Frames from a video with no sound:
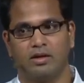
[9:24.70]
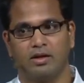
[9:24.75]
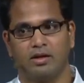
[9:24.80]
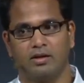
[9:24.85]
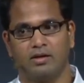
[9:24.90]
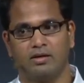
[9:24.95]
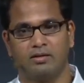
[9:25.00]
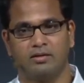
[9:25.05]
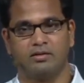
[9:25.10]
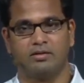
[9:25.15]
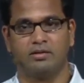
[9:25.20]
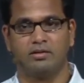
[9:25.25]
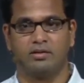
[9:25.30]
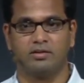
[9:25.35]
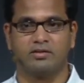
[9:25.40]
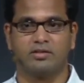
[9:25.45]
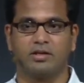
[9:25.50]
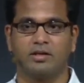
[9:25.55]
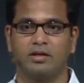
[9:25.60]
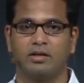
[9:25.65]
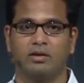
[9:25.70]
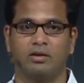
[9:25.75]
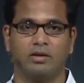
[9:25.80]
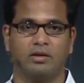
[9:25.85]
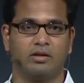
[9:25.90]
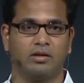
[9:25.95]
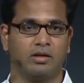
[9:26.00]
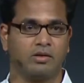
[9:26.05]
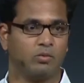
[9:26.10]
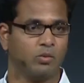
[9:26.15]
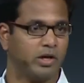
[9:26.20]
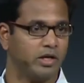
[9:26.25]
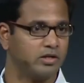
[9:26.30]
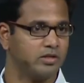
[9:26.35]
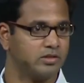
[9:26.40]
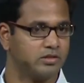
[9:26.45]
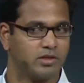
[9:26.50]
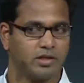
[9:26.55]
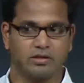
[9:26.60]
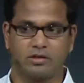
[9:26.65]
And suddenly, like when I
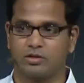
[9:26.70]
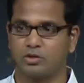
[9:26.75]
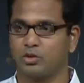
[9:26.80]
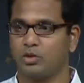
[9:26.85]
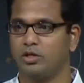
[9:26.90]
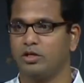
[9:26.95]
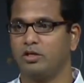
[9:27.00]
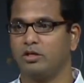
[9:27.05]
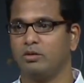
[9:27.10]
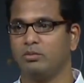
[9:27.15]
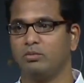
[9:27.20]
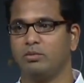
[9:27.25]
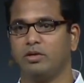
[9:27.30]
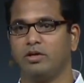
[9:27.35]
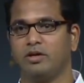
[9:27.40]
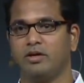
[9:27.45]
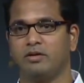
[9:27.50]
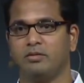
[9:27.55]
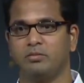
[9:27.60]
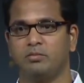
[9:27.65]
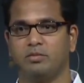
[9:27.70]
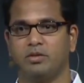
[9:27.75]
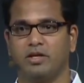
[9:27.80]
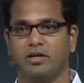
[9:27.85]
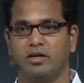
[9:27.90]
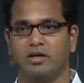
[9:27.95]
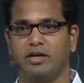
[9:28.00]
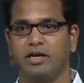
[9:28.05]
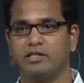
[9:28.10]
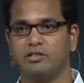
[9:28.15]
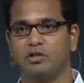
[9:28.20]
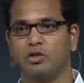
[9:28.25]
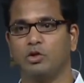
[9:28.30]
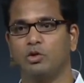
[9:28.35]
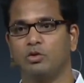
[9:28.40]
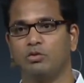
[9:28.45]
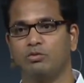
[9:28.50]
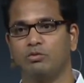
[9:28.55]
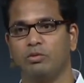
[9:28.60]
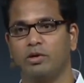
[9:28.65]
started showing, the
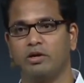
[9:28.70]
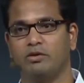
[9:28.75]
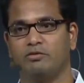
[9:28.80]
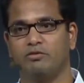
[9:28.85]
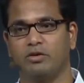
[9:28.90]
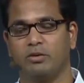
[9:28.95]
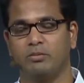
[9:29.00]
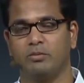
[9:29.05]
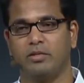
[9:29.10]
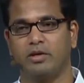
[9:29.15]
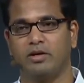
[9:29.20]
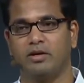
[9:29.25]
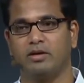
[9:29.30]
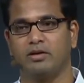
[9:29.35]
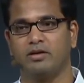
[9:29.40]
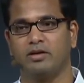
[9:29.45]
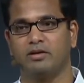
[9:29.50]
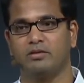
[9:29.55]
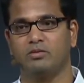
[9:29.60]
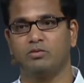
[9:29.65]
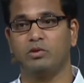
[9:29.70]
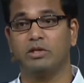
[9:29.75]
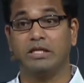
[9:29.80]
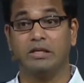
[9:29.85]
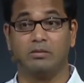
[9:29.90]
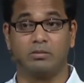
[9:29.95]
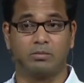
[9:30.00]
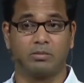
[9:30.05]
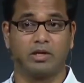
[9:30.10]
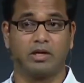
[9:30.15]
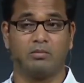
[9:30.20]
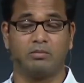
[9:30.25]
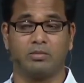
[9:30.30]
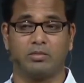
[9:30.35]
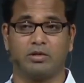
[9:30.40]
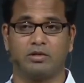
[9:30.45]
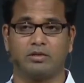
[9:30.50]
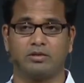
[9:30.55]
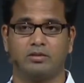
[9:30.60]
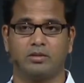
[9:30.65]
executive from the retail
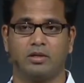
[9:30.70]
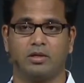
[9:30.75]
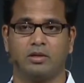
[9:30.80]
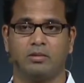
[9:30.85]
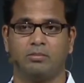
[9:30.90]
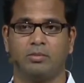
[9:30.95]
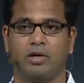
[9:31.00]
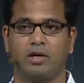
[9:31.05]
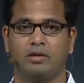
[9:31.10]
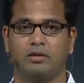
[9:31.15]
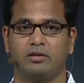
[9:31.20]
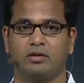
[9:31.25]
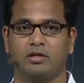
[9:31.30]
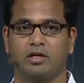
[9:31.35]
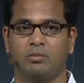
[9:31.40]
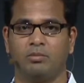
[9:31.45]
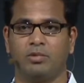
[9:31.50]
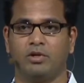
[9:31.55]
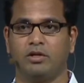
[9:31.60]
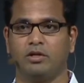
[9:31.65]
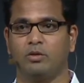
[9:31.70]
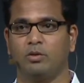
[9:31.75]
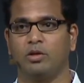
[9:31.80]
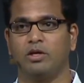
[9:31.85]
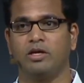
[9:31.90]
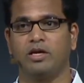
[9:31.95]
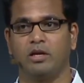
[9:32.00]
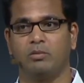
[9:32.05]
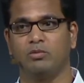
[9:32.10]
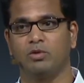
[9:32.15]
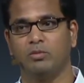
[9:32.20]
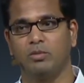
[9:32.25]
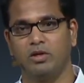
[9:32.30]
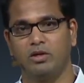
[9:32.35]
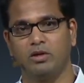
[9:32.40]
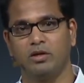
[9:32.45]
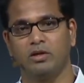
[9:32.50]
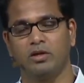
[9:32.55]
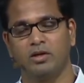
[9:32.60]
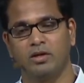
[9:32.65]
company, he came to
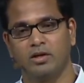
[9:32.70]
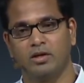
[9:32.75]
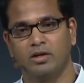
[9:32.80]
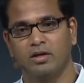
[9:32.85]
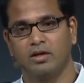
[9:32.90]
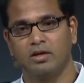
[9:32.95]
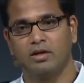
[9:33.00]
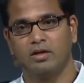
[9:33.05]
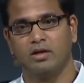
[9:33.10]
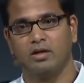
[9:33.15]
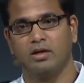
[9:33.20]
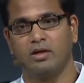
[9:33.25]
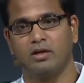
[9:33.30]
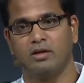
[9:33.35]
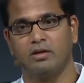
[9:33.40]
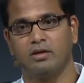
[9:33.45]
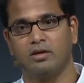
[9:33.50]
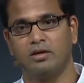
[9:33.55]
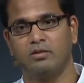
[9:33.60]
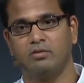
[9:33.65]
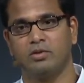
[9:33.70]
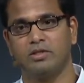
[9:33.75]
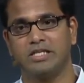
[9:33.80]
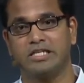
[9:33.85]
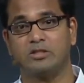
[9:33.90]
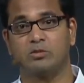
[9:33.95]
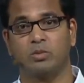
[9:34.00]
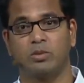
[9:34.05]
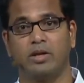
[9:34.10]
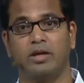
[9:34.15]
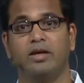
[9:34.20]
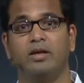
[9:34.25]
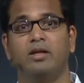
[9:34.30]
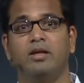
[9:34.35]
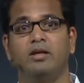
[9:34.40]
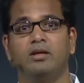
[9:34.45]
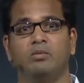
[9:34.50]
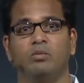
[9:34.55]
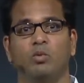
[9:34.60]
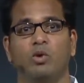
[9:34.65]
me. He was
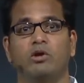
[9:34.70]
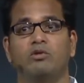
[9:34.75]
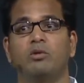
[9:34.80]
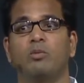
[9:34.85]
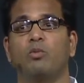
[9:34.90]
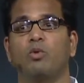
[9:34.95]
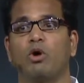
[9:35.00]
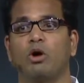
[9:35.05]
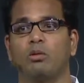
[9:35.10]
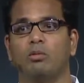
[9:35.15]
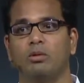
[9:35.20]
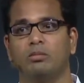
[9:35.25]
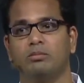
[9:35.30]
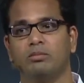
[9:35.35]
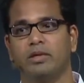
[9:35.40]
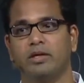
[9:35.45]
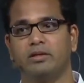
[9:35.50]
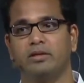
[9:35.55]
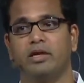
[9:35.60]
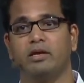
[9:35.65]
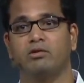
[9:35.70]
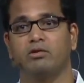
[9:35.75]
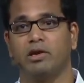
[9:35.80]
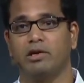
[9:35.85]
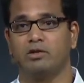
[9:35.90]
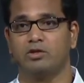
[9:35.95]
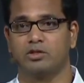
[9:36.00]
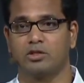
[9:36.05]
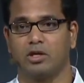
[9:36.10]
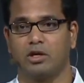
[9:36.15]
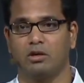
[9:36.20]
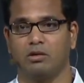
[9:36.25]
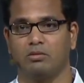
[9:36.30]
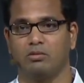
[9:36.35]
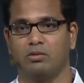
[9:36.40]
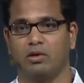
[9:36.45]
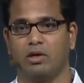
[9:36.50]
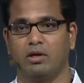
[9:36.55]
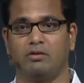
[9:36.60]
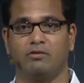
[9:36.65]
explaining one of the problems that they're trying to
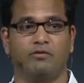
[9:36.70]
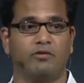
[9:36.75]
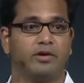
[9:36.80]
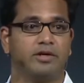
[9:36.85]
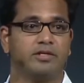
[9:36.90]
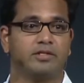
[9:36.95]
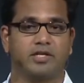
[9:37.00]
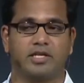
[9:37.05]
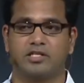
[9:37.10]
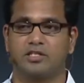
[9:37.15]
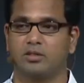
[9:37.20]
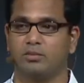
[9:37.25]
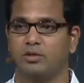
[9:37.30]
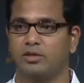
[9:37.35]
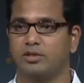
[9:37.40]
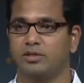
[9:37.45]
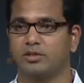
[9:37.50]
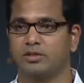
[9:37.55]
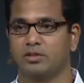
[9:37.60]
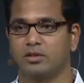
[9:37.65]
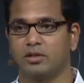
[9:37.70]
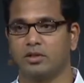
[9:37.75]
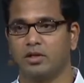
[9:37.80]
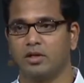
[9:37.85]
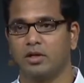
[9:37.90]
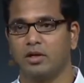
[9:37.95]
solve for his customers.